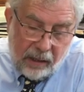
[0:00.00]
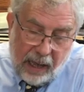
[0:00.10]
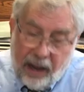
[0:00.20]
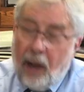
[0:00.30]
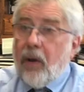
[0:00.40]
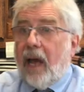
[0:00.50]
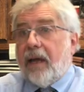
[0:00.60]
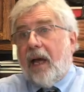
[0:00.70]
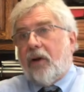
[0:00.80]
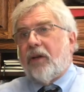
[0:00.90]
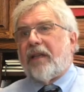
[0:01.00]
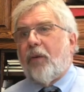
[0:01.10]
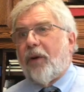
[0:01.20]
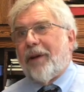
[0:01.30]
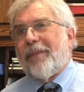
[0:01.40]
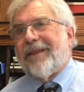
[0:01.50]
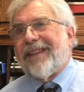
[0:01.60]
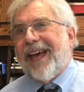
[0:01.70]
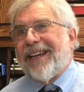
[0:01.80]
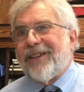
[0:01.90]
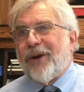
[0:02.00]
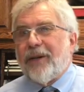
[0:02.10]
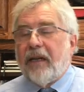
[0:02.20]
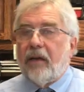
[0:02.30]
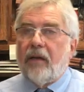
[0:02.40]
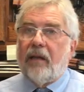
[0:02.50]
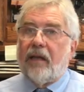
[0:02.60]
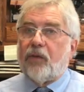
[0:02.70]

Well, I of course I worry about that, and